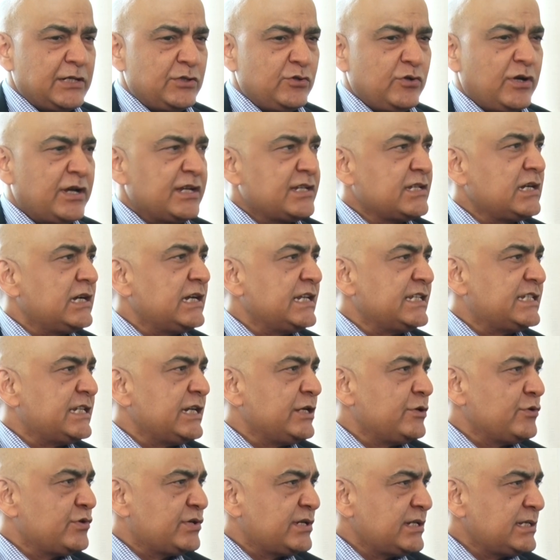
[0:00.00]
educational
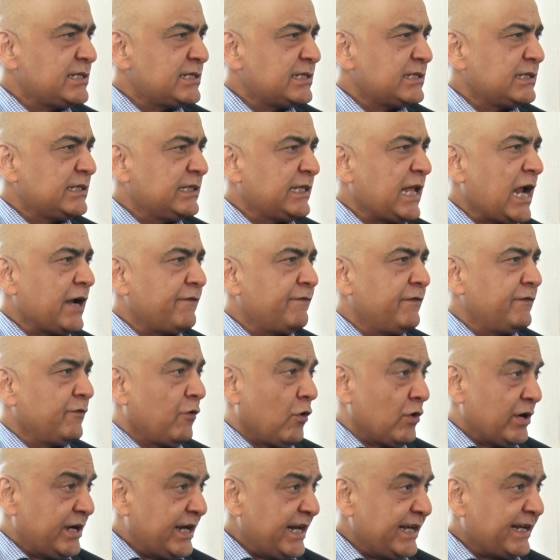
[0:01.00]
institutions that
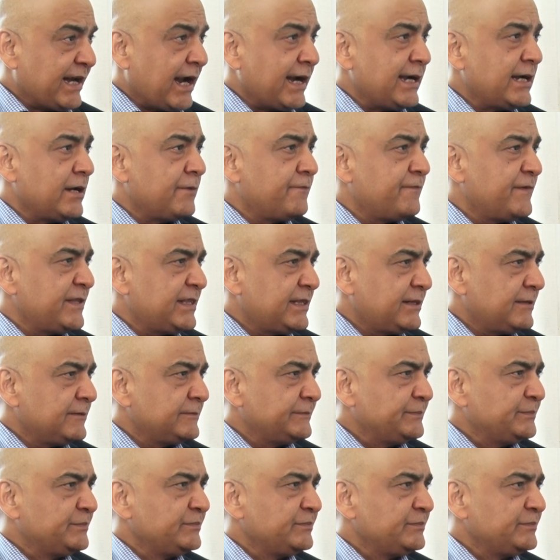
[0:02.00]
we've already tied up with.